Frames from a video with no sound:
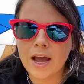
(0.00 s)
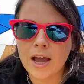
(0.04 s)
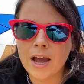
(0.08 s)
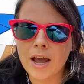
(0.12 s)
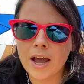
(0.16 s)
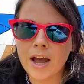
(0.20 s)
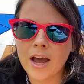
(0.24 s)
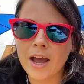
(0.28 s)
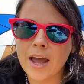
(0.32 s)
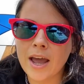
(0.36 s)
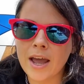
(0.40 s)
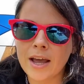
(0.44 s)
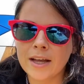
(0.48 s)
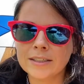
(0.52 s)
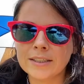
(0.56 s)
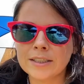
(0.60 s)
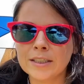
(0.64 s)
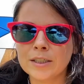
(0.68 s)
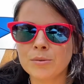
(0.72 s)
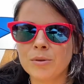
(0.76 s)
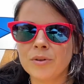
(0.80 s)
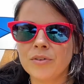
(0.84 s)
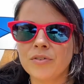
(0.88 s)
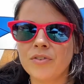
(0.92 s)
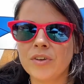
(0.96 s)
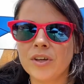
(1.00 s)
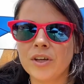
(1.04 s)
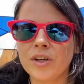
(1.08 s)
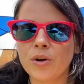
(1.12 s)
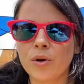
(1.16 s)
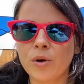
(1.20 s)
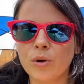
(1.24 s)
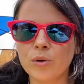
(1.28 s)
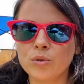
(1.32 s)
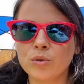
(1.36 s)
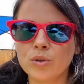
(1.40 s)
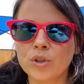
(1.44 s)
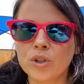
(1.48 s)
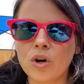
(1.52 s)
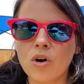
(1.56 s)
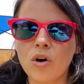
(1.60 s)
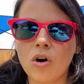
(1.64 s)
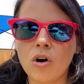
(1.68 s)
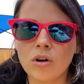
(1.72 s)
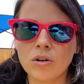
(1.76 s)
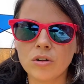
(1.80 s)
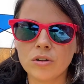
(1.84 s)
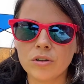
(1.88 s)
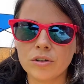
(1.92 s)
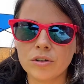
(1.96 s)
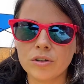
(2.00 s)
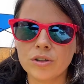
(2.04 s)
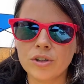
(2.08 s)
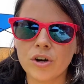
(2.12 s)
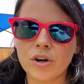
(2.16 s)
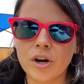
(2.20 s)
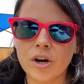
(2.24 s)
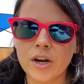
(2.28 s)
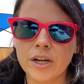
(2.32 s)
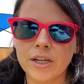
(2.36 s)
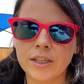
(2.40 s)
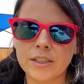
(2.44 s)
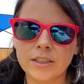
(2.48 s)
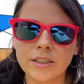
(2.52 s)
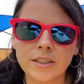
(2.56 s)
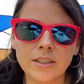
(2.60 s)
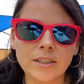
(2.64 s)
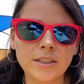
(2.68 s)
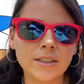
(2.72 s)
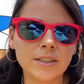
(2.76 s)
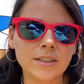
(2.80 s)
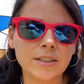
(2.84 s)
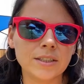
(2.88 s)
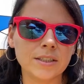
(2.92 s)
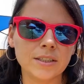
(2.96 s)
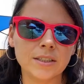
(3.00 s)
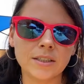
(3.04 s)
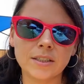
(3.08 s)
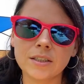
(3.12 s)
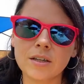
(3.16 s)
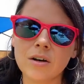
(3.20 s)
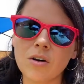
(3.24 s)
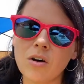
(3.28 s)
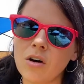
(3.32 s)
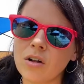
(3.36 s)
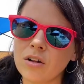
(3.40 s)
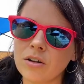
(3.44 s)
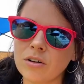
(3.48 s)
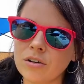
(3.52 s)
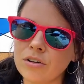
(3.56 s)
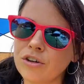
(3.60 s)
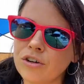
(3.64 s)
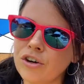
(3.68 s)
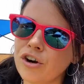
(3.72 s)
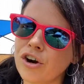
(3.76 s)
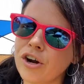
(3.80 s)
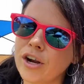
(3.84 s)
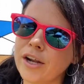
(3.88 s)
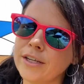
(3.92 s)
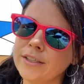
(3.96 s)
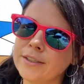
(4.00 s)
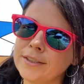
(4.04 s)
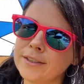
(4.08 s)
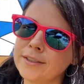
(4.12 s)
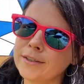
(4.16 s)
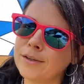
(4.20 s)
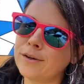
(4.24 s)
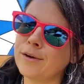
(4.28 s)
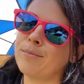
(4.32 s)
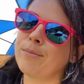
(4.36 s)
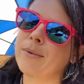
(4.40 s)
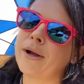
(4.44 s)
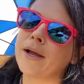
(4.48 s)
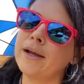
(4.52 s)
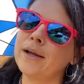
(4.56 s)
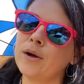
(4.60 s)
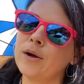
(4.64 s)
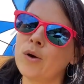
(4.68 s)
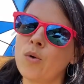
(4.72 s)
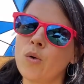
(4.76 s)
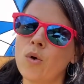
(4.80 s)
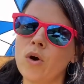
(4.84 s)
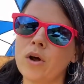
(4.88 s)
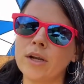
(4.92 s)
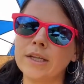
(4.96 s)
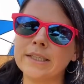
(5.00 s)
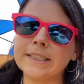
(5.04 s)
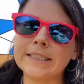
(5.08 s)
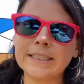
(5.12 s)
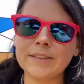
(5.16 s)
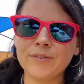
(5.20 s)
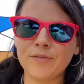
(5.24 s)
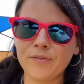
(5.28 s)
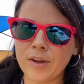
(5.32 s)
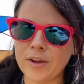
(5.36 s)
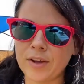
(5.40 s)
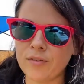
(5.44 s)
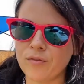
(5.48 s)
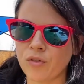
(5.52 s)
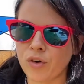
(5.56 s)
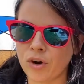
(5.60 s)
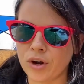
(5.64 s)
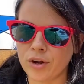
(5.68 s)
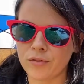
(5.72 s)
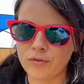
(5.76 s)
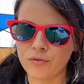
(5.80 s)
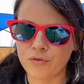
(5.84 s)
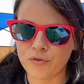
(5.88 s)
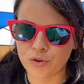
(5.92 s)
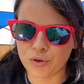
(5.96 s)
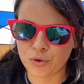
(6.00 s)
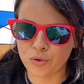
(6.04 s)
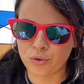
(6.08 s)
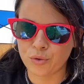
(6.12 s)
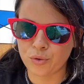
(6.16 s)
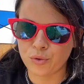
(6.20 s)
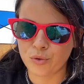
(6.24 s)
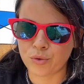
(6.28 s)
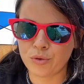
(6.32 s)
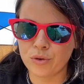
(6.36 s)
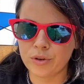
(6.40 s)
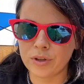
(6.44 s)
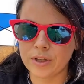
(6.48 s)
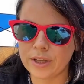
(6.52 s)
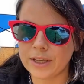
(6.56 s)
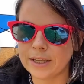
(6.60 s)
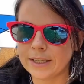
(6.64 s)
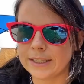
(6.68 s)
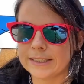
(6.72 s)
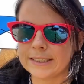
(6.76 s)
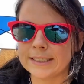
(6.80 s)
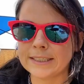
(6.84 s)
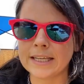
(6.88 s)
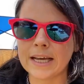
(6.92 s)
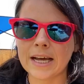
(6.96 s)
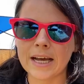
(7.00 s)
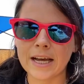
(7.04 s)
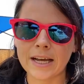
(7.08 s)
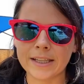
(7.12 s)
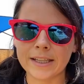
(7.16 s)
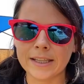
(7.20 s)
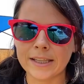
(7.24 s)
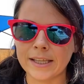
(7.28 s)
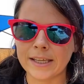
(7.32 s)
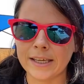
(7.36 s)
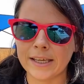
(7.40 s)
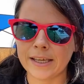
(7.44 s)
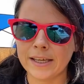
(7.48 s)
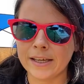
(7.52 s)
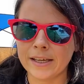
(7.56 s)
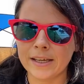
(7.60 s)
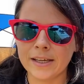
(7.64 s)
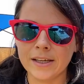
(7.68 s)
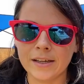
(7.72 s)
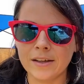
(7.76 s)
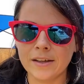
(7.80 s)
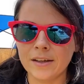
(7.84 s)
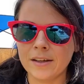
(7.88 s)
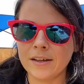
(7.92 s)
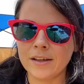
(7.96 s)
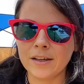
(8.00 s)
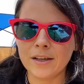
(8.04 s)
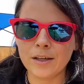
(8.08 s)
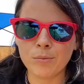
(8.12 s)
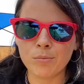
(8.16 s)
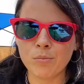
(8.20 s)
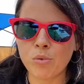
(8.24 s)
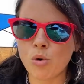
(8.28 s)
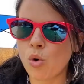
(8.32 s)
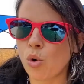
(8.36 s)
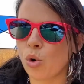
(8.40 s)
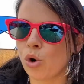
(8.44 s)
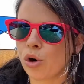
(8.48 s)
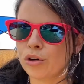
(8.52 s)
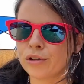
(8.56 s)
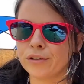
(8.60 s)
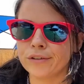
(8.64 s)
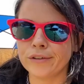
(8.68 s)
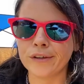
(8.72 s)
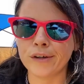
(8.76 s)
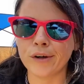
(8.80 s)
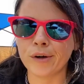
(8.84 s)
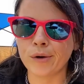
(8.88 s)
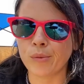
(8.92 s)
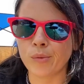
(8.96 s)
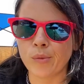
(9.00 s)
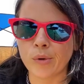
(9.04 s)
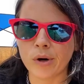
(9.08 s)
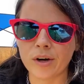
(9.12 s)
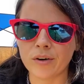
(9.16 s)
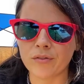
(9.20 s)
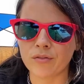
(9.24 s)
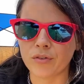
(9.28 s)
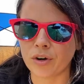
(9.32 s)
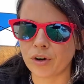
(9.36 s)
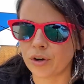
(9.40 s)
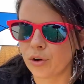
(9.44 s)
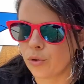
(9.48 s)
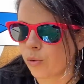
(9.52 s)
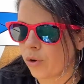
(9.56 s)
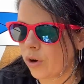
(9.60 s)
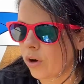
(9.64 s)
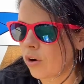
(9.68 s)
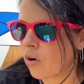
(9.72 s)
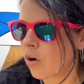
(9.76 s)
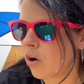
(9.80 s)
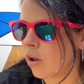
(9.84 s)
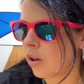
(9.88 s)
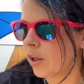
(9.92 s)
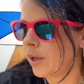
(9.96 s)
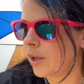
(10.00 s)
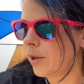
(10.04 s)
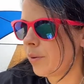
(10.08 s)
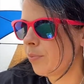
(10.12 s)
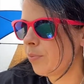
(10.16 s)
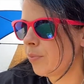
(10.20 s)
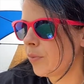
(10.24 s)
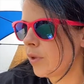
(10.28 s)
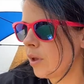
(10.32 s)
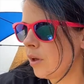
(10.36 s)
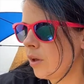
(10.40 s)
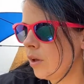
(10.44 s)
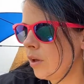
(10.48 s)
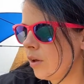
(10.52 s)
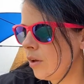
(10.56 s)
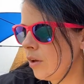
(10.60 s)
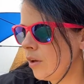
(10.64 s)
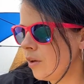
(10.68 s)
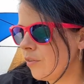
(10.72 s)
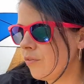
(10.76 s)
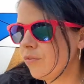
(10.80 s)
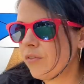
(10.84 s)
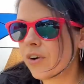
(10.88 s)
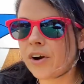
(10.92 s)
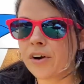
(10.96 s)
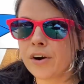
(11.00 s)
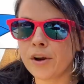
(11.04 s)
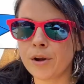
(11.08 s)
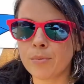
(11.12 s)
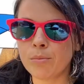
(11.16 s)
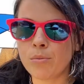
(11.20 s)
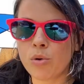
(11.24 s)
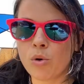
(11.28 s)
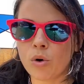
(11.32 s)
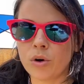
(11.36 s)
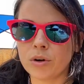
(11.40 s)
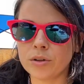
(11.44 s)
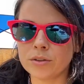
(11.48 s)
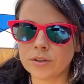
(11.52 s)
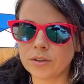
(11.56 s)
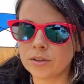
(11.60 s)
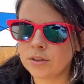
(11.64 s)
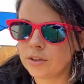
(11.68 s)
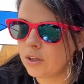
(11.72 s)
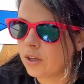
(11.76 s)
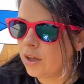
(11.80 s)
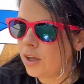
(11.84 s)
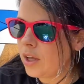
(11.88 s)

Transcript: I asked him if he grows collard greens, because collard greens are my iguana's favorite food. It's highly important, or whatever you want to call it, very important.